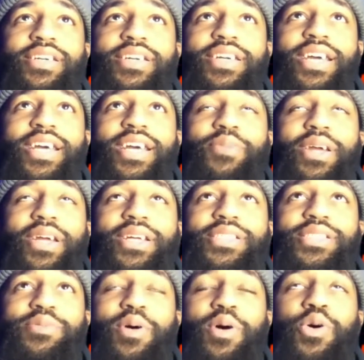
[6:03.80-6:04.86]
and making
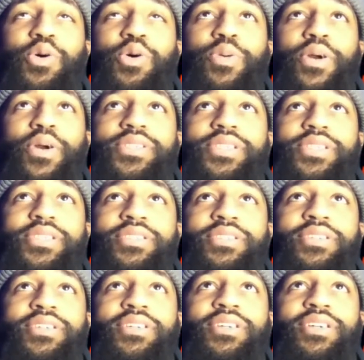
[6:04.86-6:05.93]
some old person
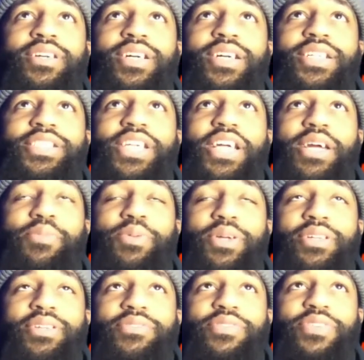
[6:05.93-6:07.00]
a champion
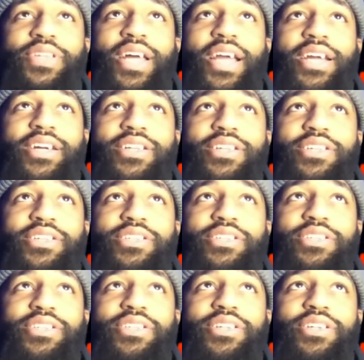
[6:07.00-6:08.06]
for like
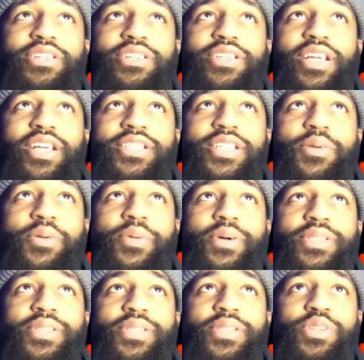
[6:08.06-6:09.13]
the next couple months
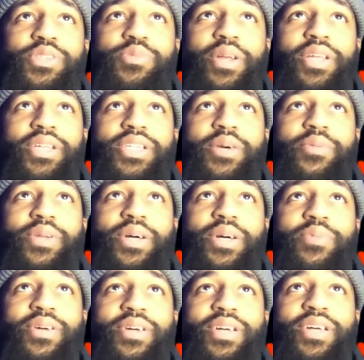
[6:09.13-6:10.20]
because WrestleMania is coming up.
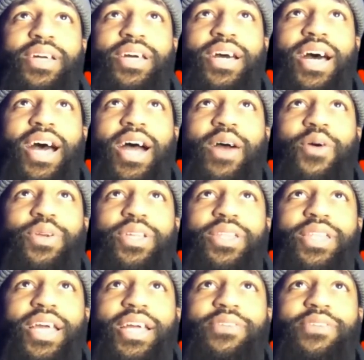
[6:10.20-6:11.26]
I want to
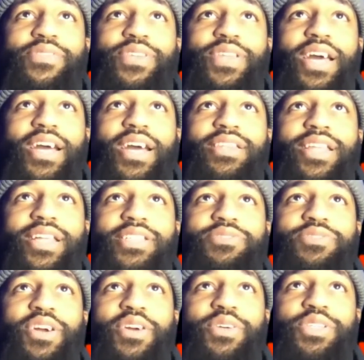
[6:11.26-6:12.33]
thank him for that. That's
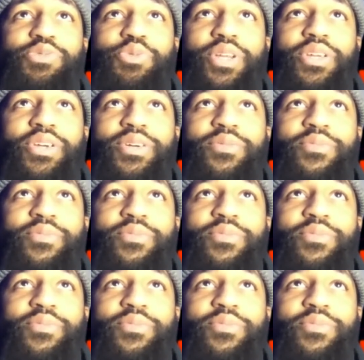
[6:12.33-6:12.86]
very sweet of him.